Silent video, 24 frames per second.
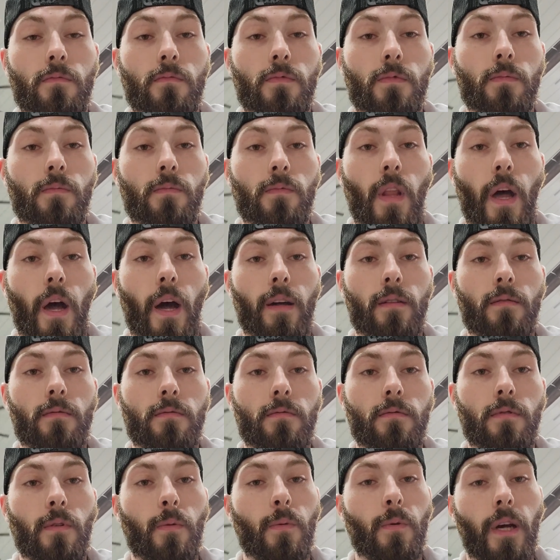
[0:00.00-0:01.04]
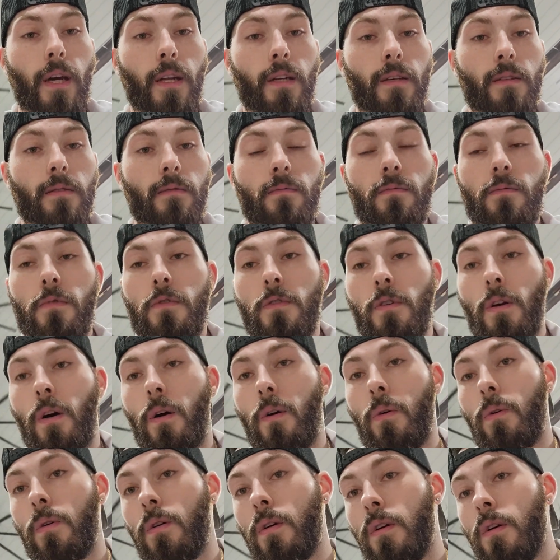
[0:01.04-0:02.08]
not do what I did. So
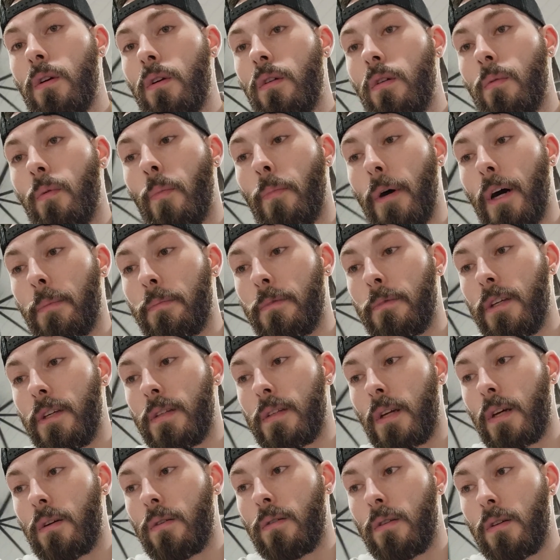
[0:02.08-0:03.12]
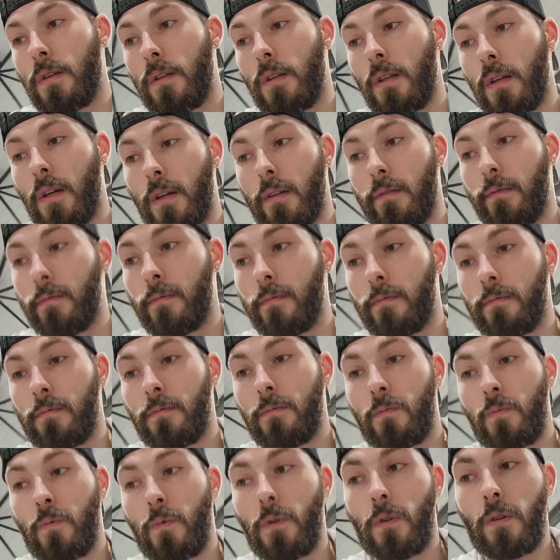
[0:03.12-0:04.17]
we'll pop these out, and then
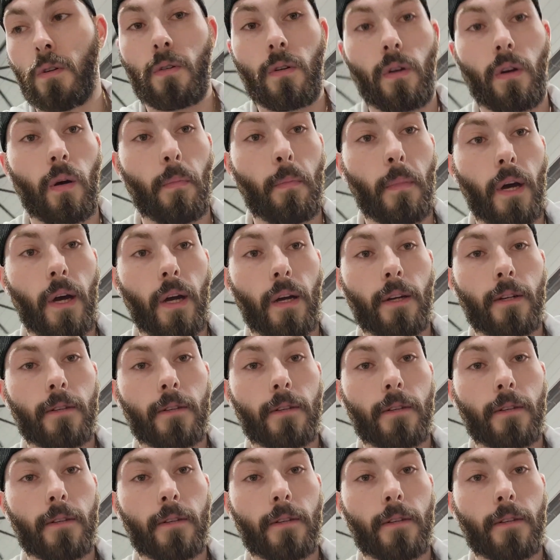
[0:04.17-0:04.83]
we'll come back.